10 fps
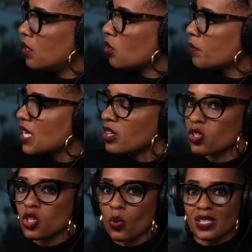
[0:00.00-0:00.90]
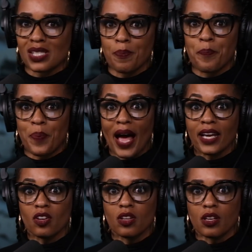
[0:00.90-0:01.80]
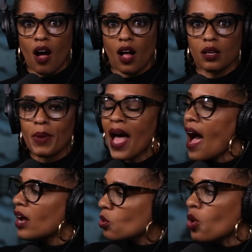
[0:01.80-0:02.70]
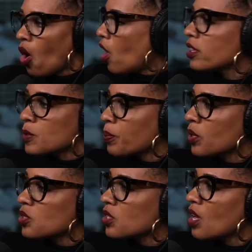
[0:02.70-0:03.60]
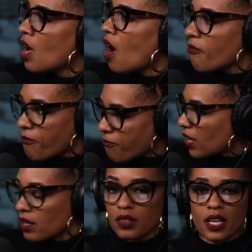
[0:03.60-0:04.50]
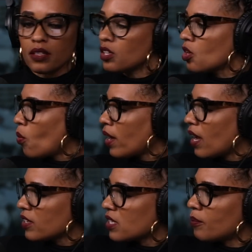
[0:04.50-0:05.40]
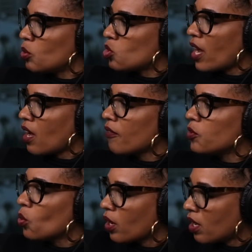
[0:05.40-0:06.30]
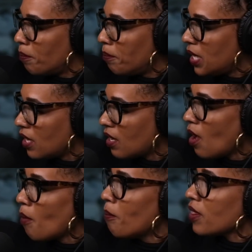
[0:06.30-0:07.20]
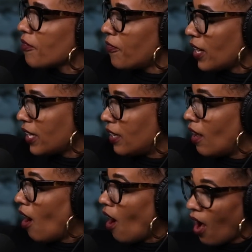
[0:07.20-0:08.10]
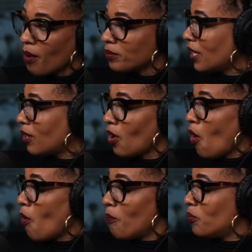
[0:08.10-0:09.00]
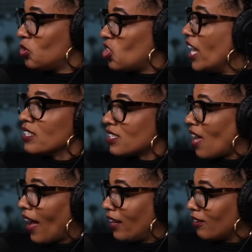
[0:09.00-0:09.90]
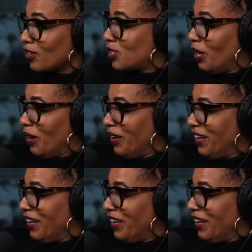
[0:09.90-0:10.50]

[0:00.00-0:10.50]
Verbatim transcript: You know what I'm saying? There's no spinal column. How do you call this person a fuck? Then you know what? Every time you jack off, you are committing motherfucking haunt, like genocide or something.